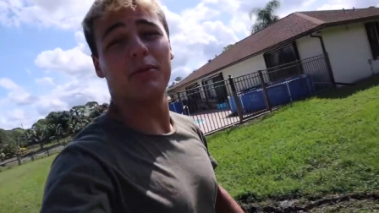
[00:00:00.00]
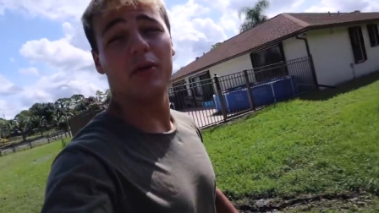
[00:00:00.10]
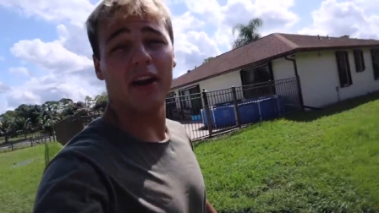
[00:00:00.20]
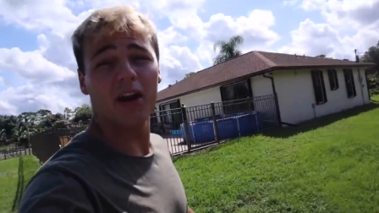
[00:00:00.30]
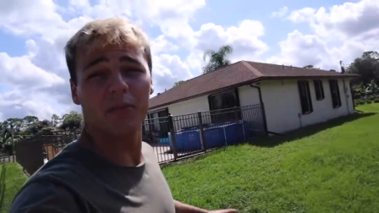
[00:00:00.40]

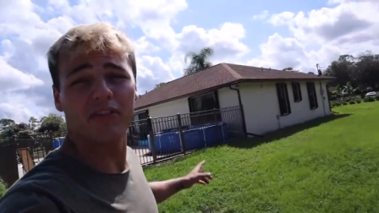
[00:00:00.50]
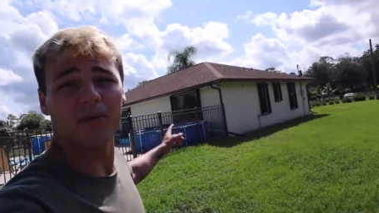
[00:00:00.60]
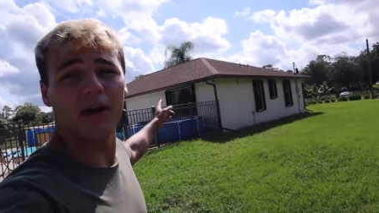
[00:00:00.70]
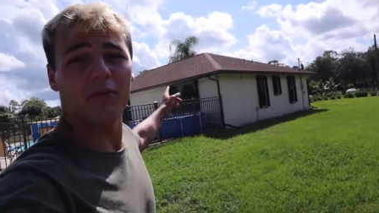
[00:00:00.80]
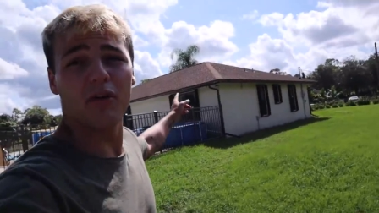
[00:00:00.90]
blue heron was
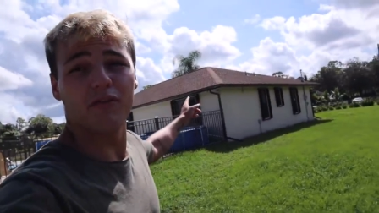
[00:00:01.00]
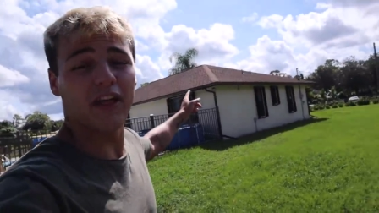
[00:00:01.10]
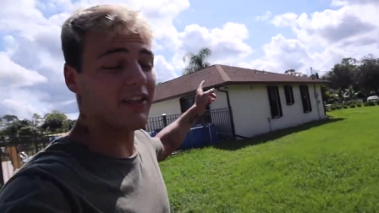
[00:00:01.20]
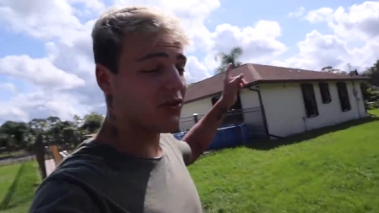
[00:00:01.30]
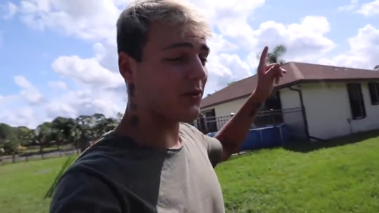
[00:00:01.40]
on my roof.
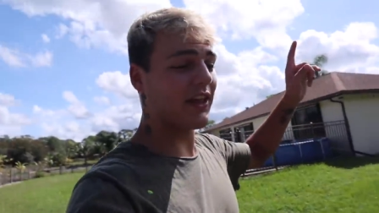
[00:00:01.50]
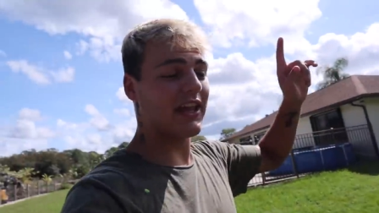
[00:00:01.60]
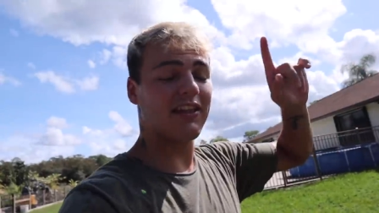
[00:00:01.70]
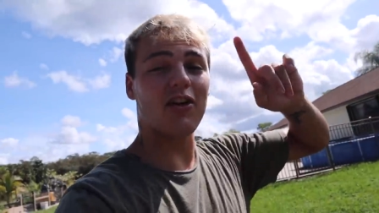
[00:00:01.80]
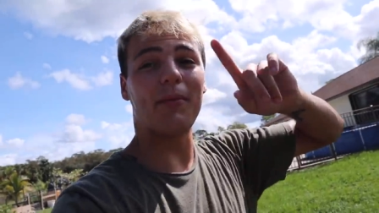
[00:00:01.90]
That's the one
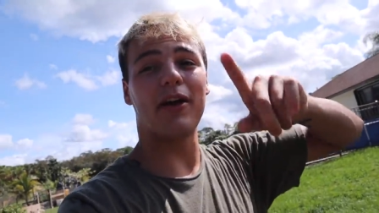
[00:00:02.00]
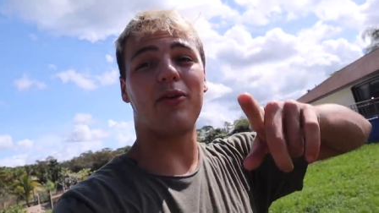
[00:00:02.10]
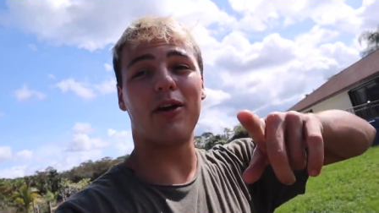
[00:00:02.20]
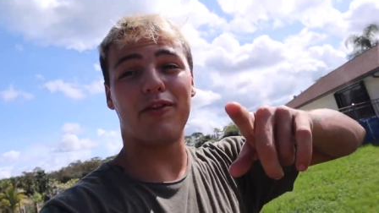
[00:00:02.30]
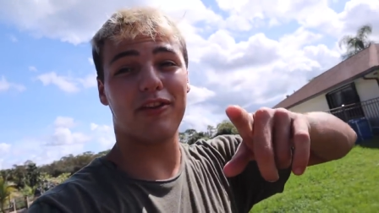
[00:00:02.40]
that eats all my
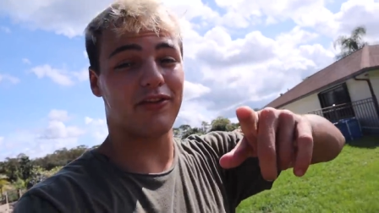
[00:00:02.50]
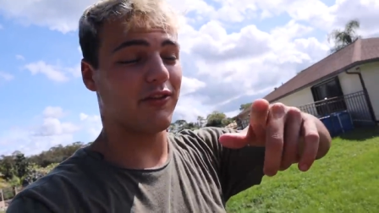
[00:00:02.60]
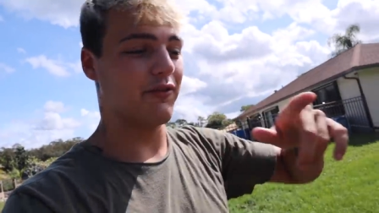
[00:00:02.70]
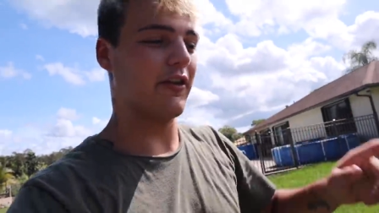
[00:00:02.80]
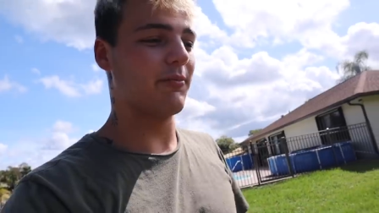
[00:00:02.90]
koi fish in
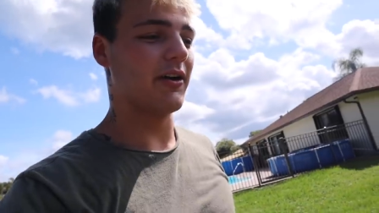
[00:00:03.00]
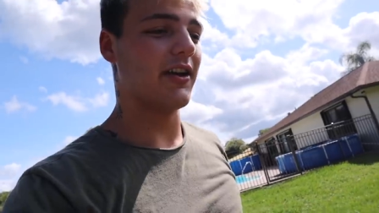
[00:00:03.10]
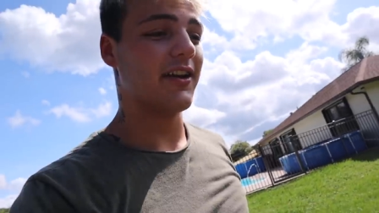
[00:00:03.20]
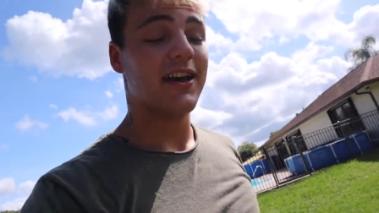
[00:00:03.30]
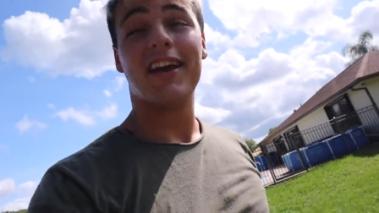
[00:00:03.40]
the front
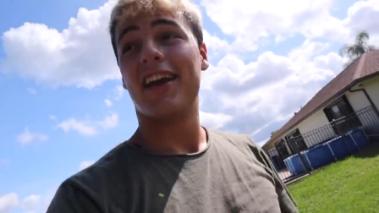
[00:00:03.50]
pond.